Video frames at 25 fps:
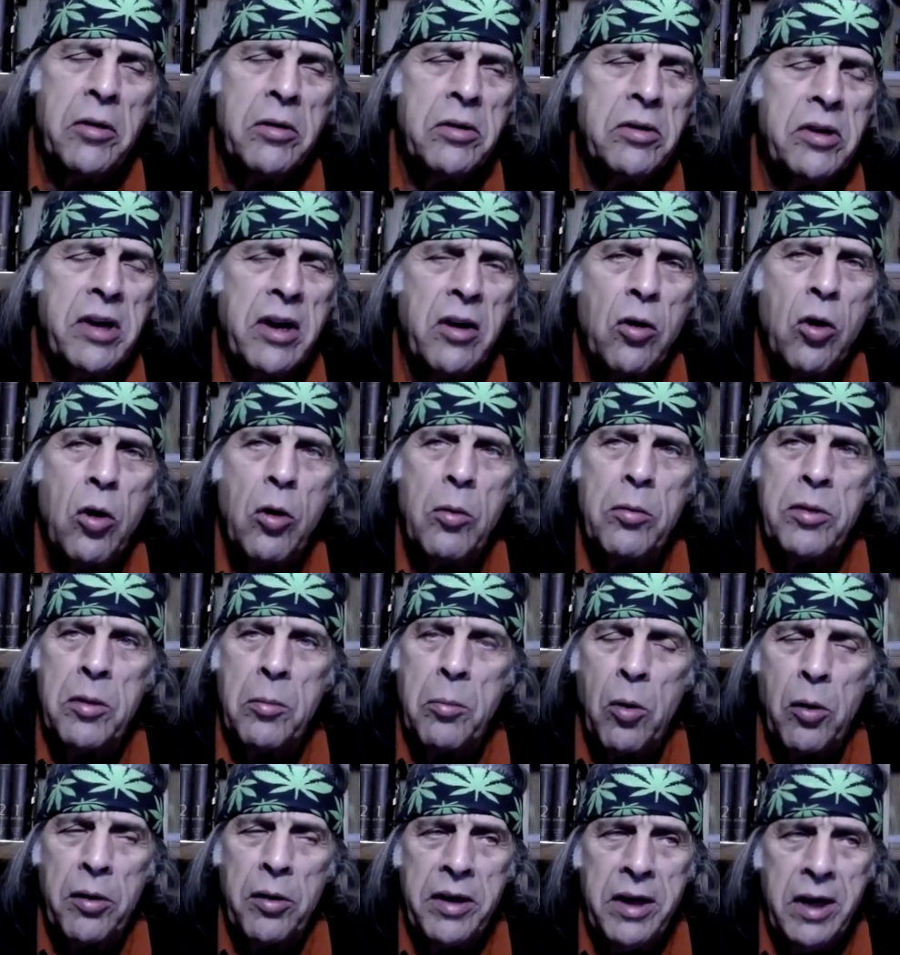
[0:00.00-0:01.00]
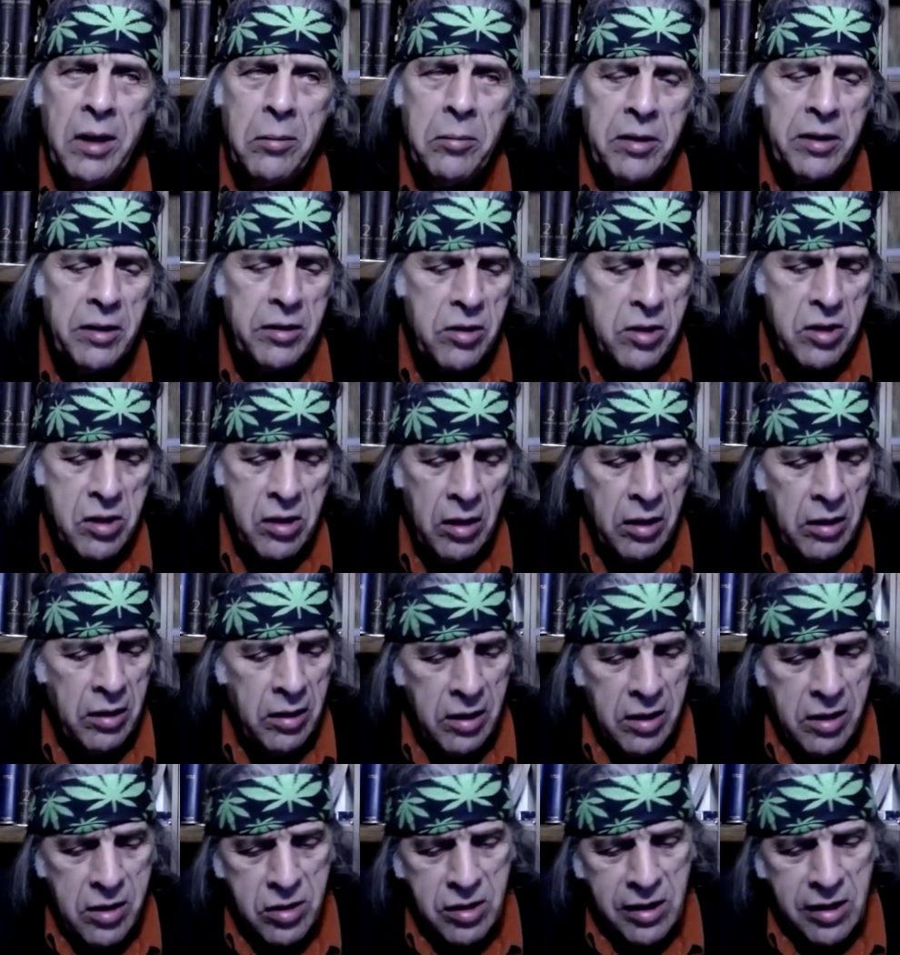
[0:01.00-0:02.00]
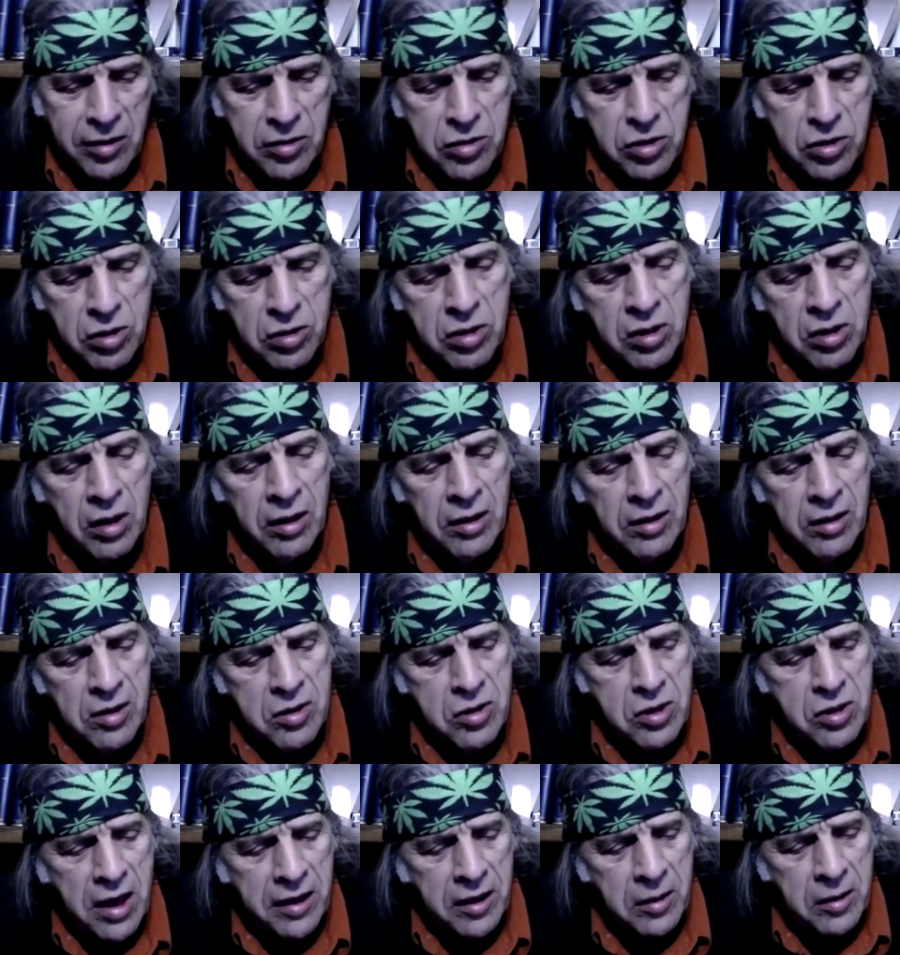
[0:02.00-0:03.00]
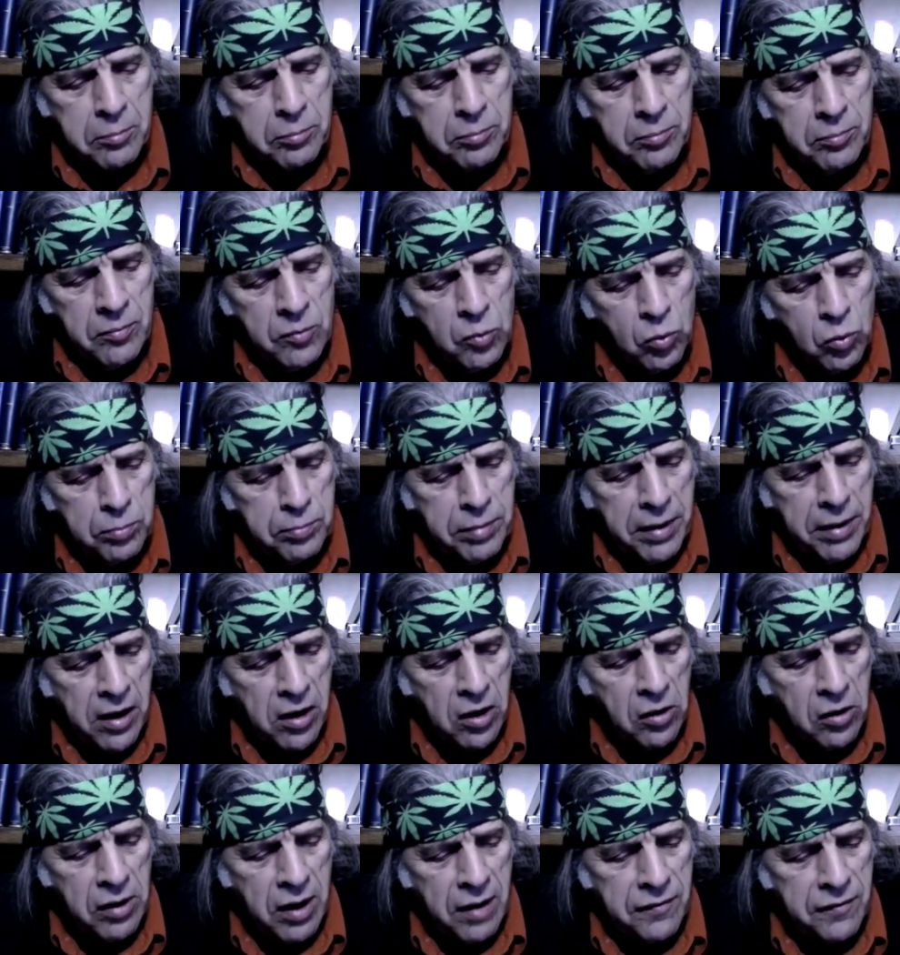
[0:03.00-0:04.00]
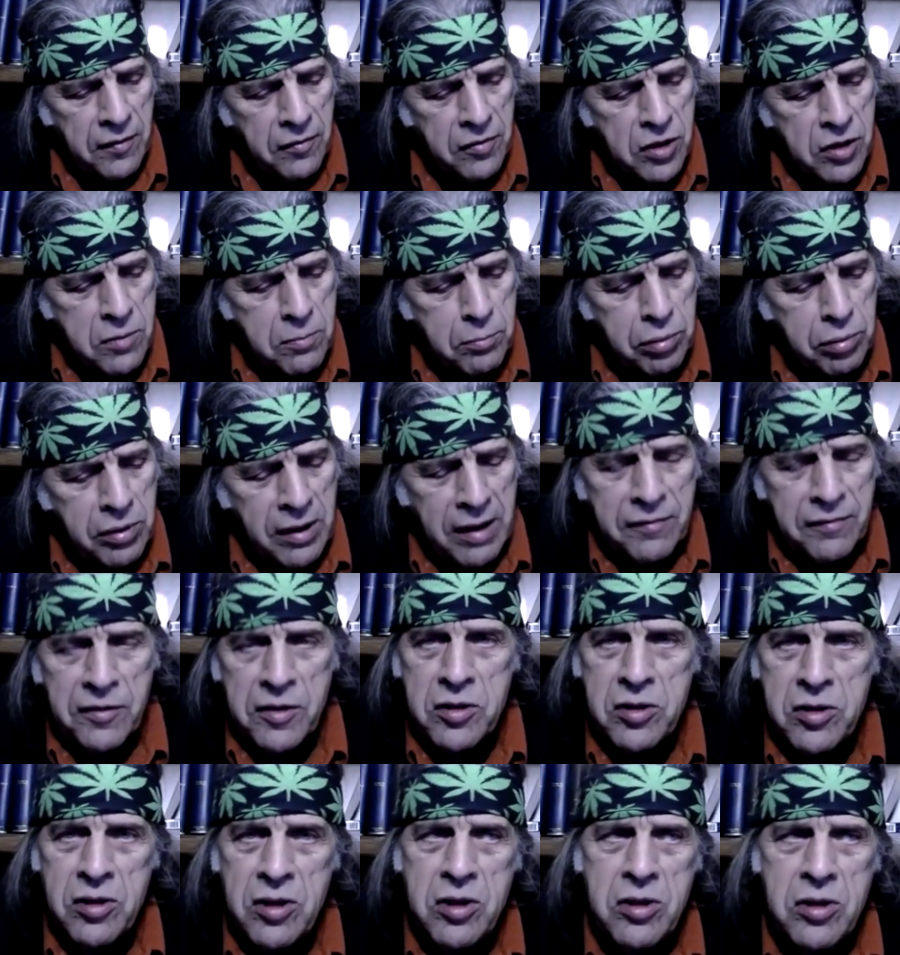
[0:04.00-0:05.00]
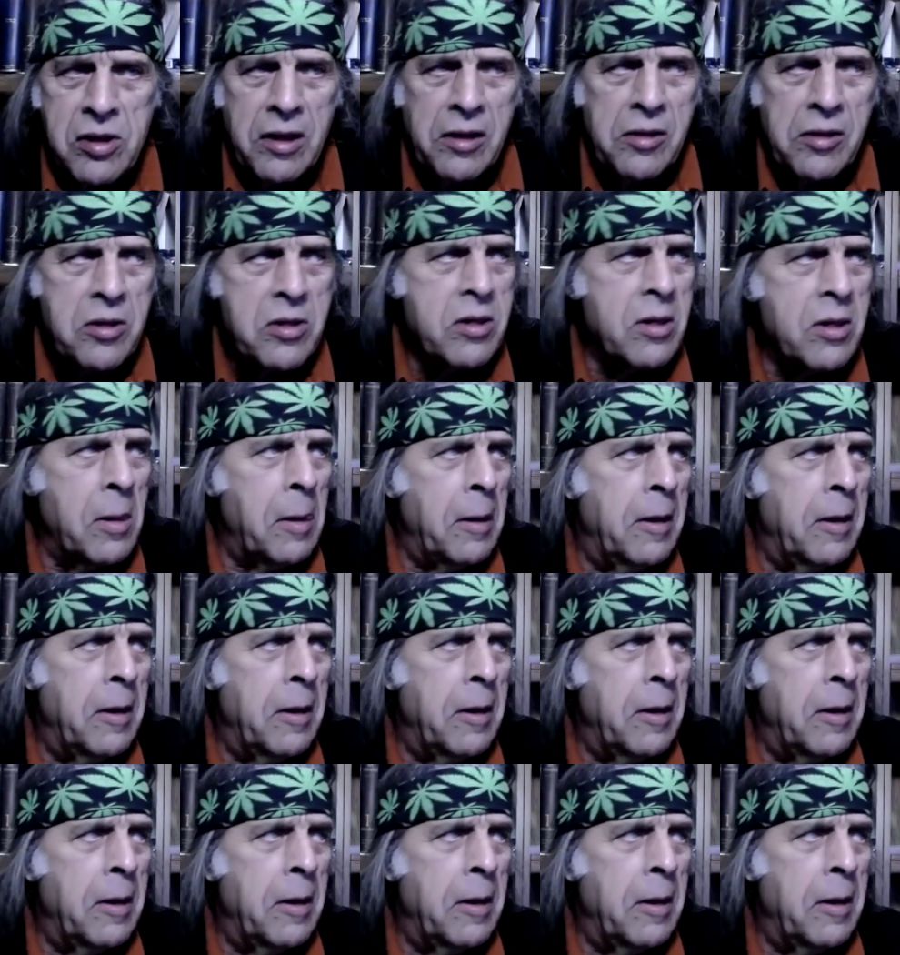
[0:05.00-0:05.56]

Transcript: in Tarot of the Bohemians. Starts his second paragraph of his preface. He says,